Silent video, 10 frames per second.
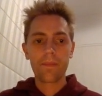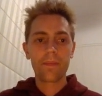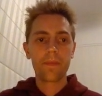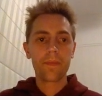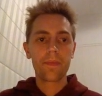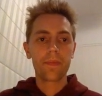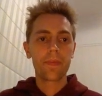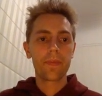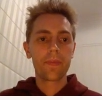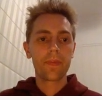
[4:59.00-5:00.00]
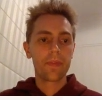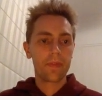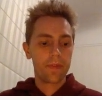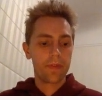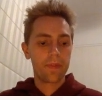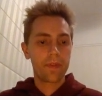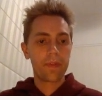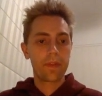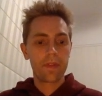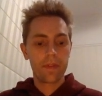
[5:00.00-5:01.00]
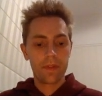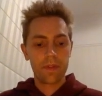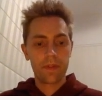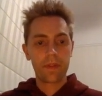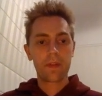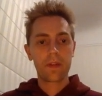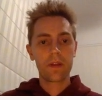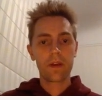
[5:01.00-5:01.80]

[no speech]